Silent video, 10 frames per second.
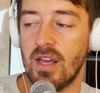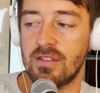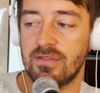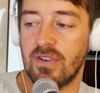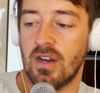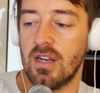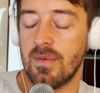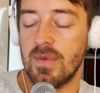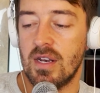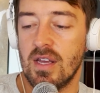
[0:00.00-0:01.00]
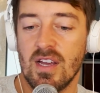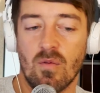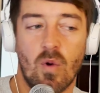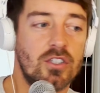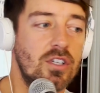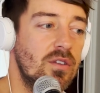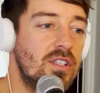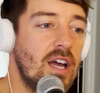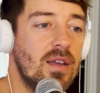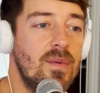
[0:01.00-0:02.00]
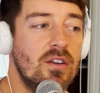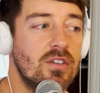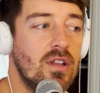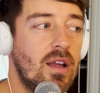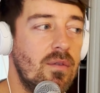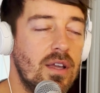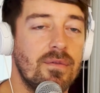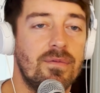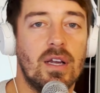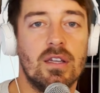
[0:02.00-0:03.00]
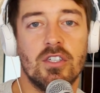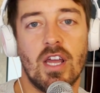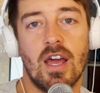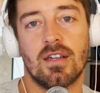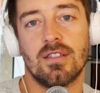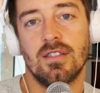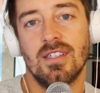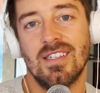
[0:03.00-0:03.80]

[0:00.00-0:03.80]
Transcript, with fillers: It's fun. I mean, watching those documentaries, you're like, I want to get fucking jacked.